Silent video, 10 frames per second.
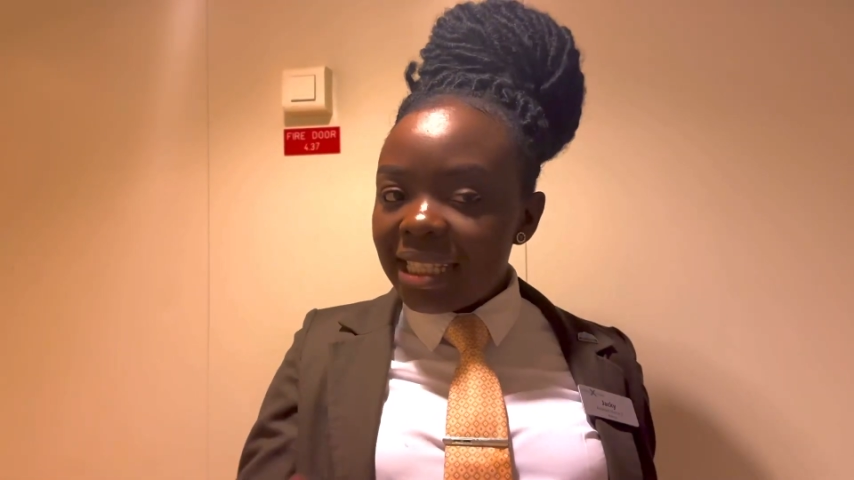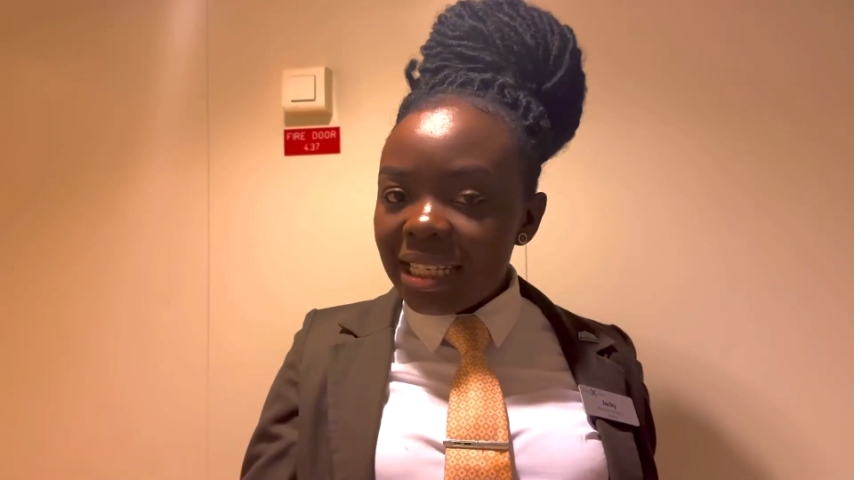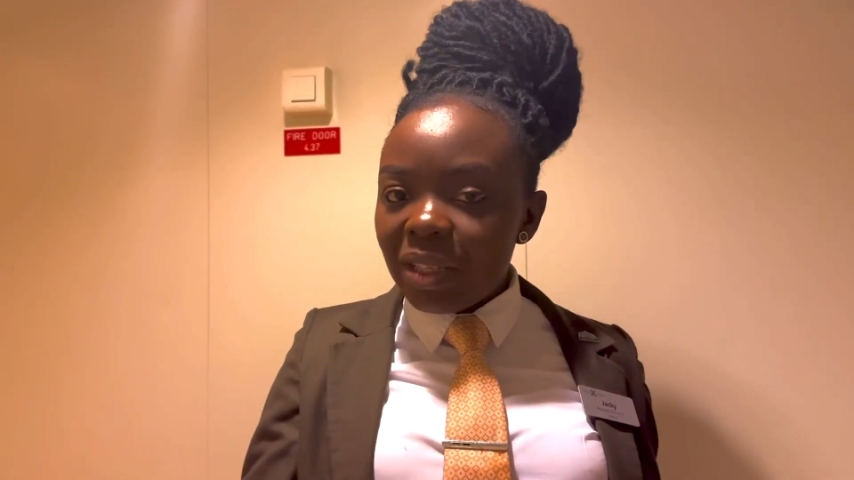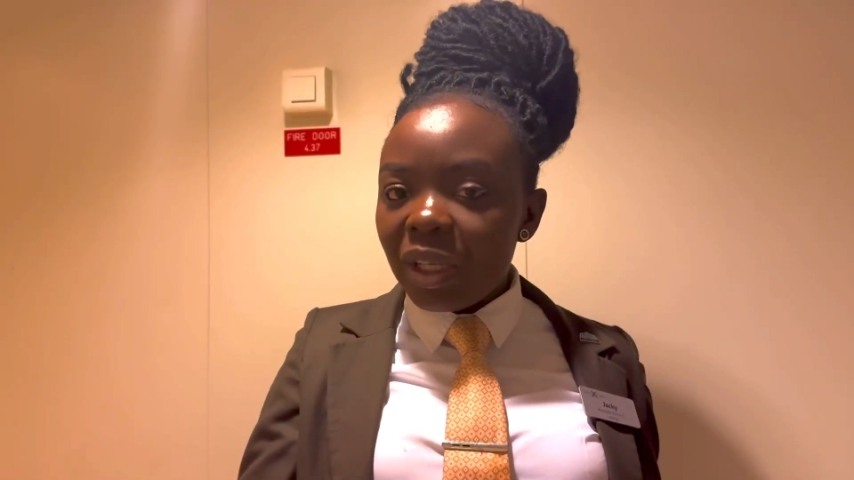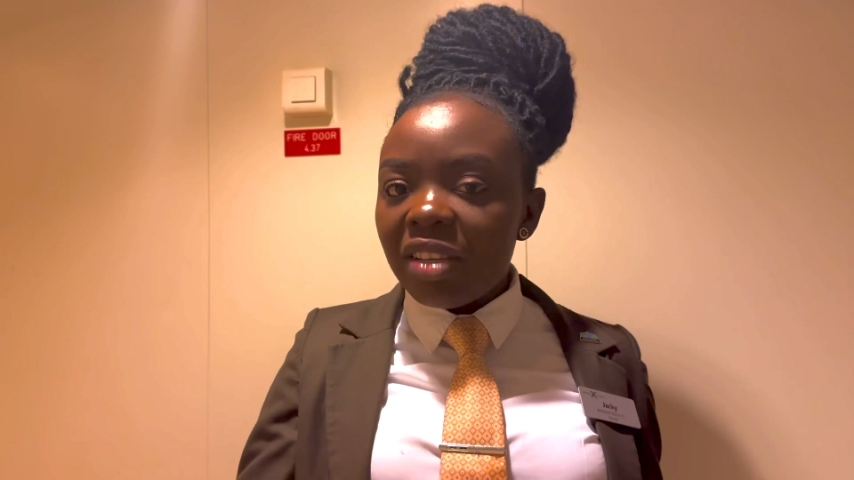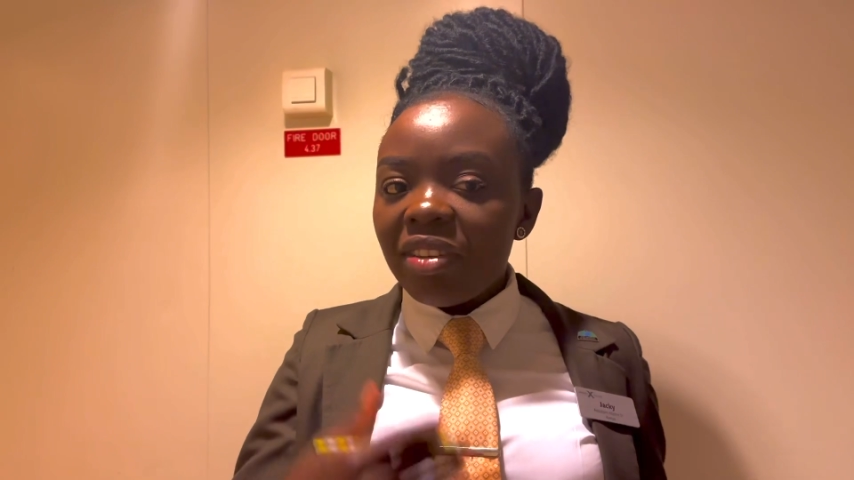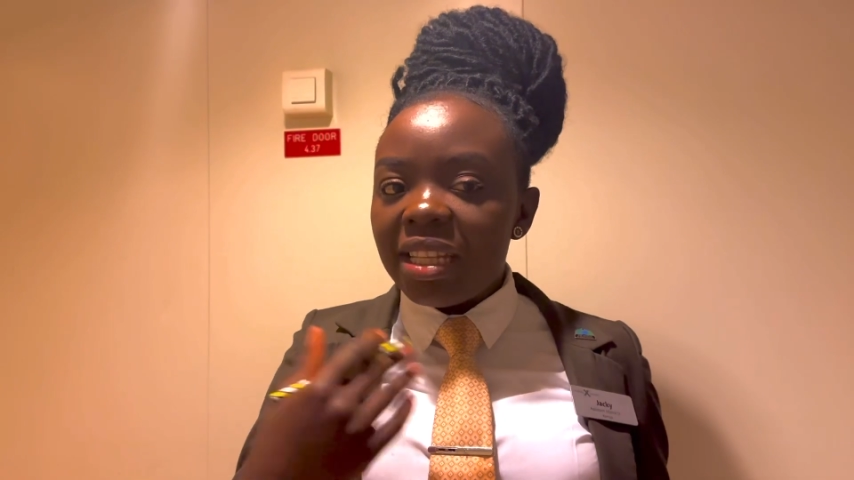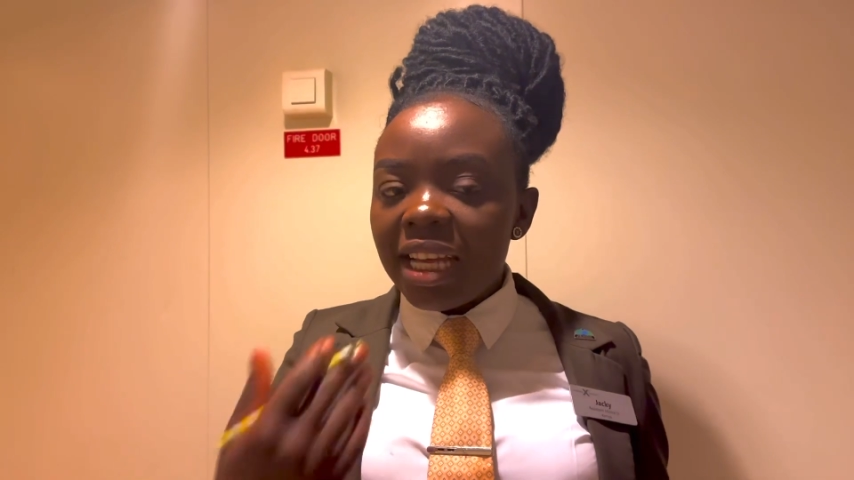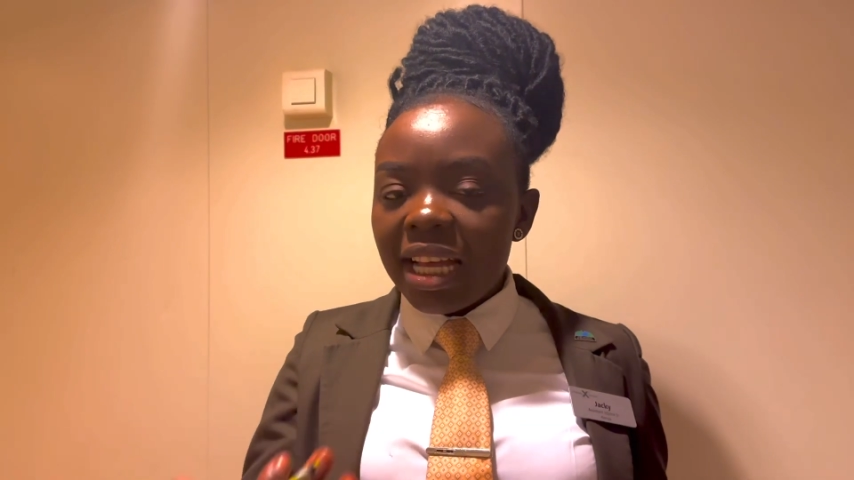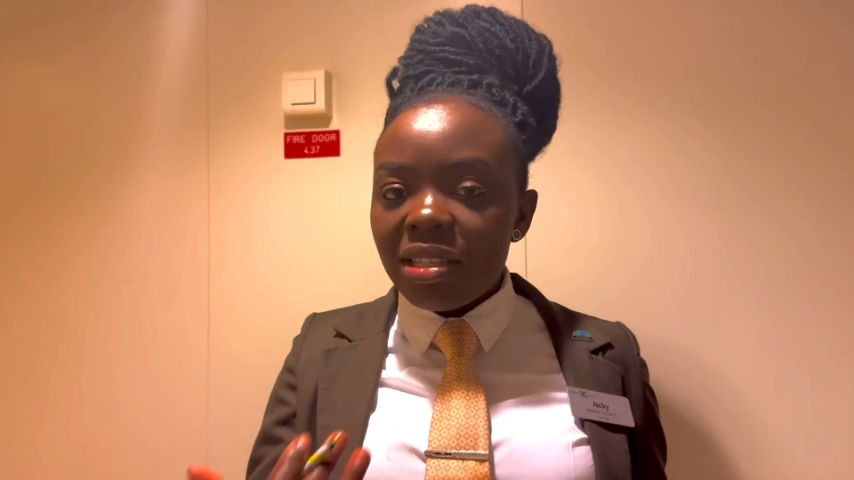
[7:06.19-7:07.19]
still, whenever
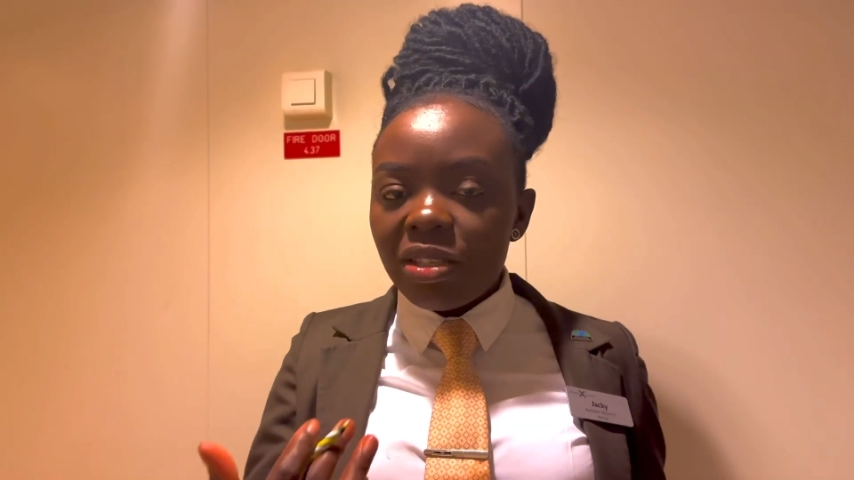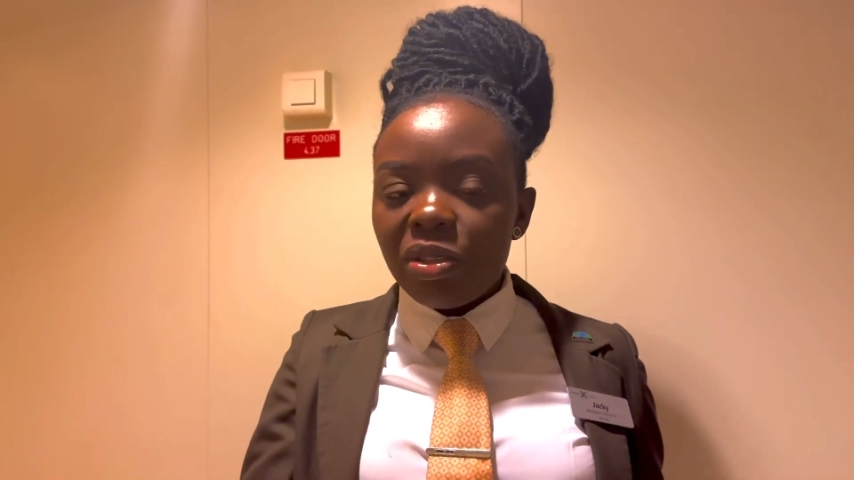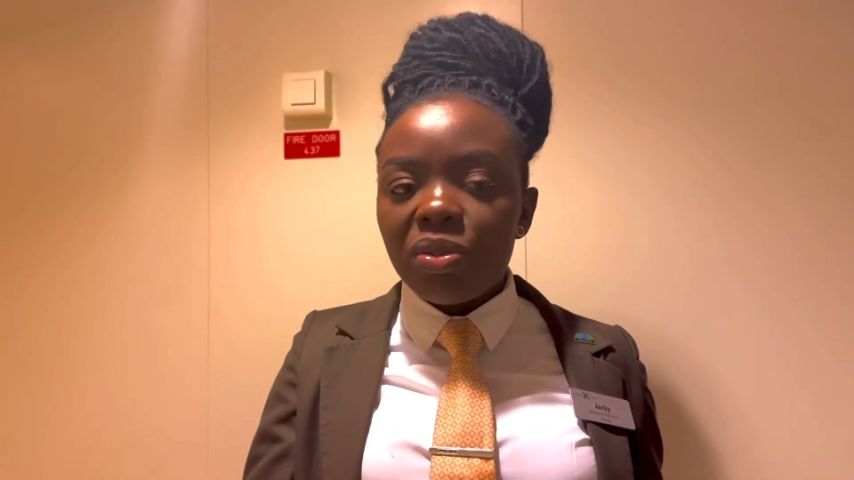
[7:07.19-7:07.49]
they ask you,